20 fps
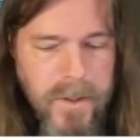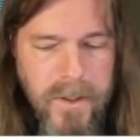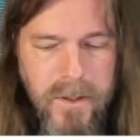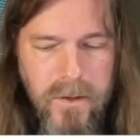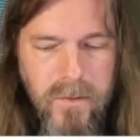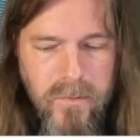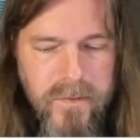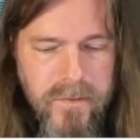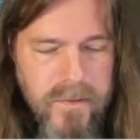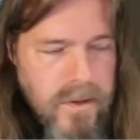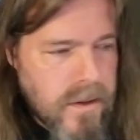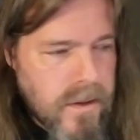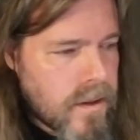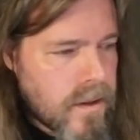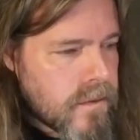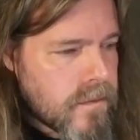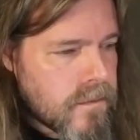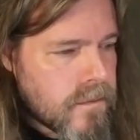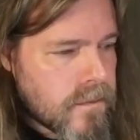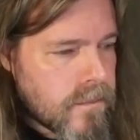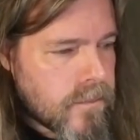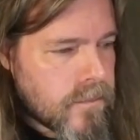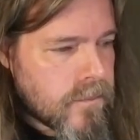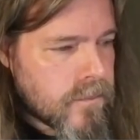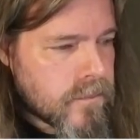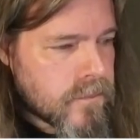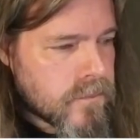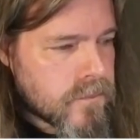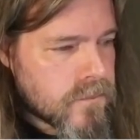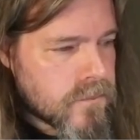Here we say yes.
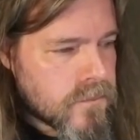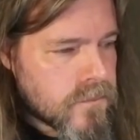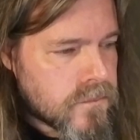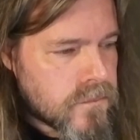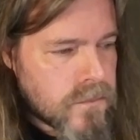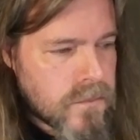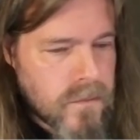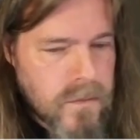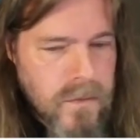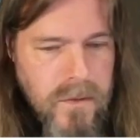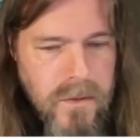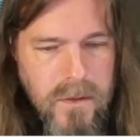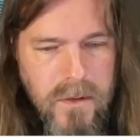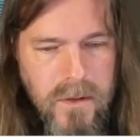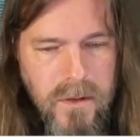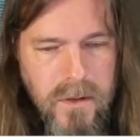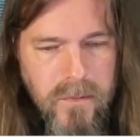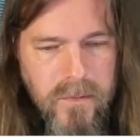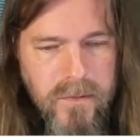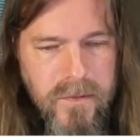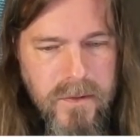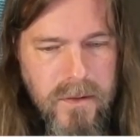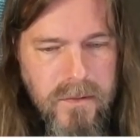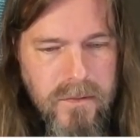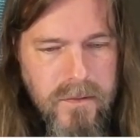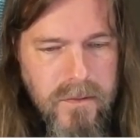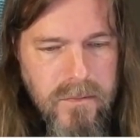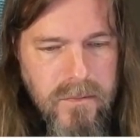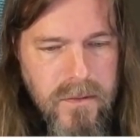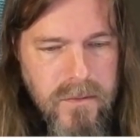Here we say
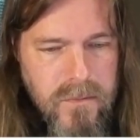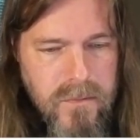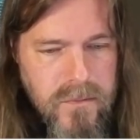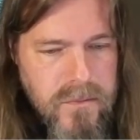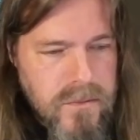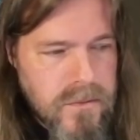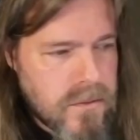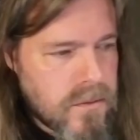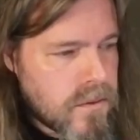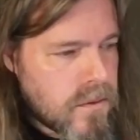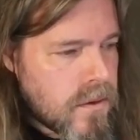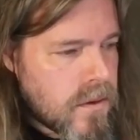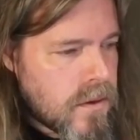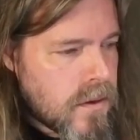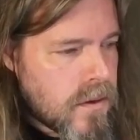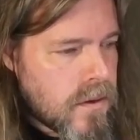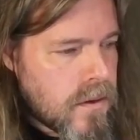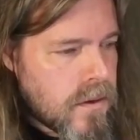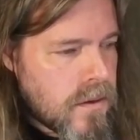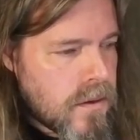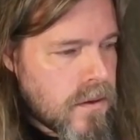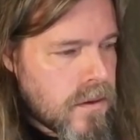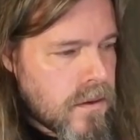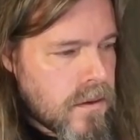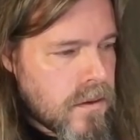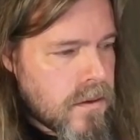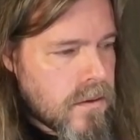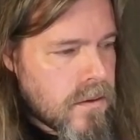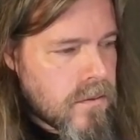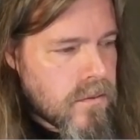0.
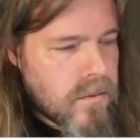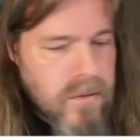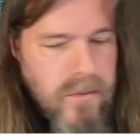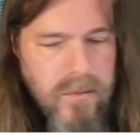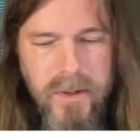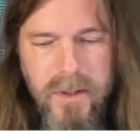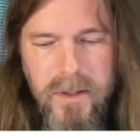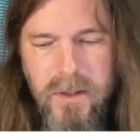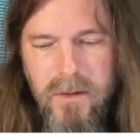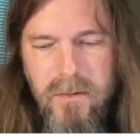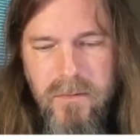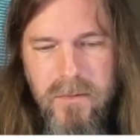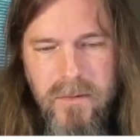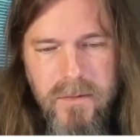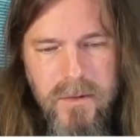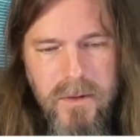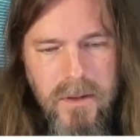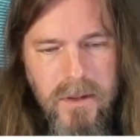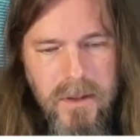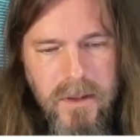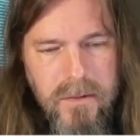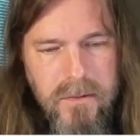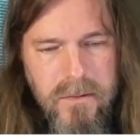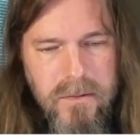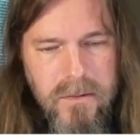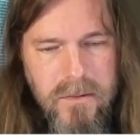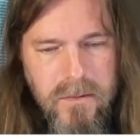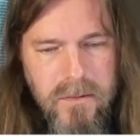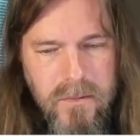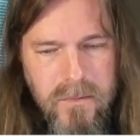Ready, we say
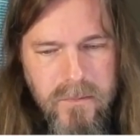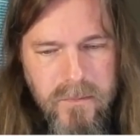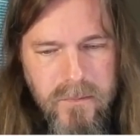yes.